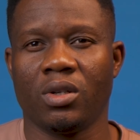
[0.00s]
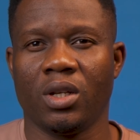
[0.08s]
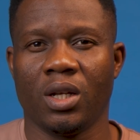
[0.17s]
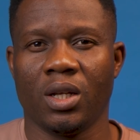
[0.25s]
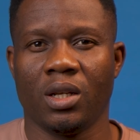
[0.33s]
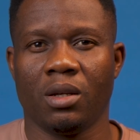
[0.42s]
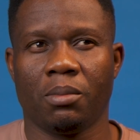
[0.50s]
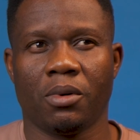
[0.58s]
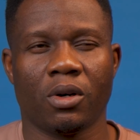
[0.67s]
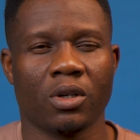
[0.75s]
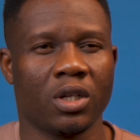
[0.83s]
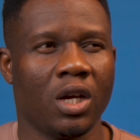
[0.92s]
you need in the
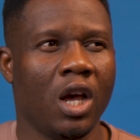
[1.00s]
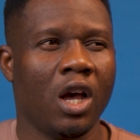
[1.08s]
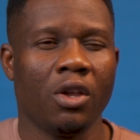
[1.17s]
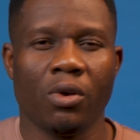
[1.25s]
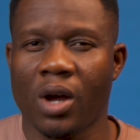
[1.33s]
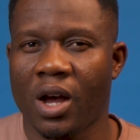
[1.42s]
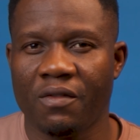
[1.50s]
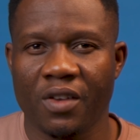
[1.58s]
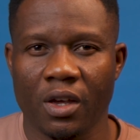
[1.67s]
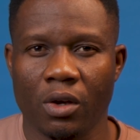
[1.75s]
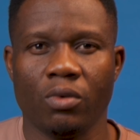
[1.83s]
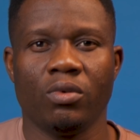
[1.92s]
box. You have a
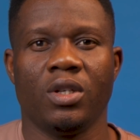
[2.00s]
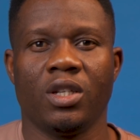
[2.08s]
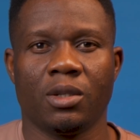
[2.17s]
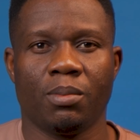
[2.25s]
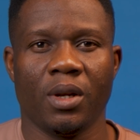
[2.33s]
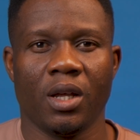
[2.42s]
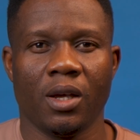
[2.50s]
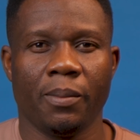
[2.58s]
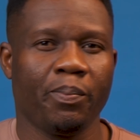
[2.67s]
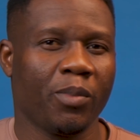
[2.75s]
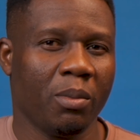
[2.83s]
good display,